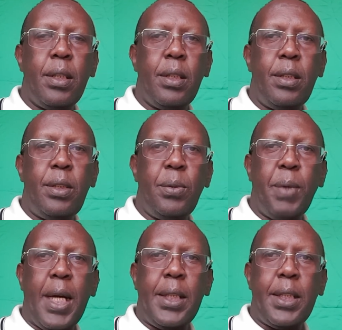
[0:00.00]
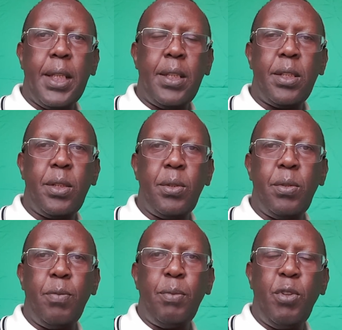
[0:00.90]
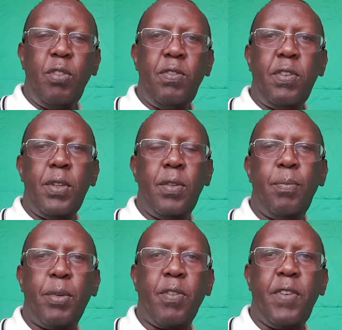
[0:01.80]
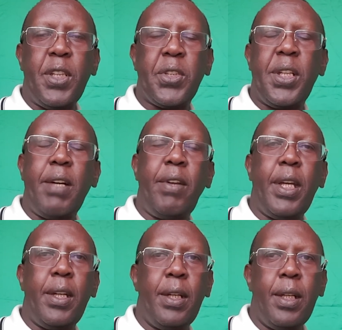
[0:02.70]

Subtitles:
you wanted to move professionally,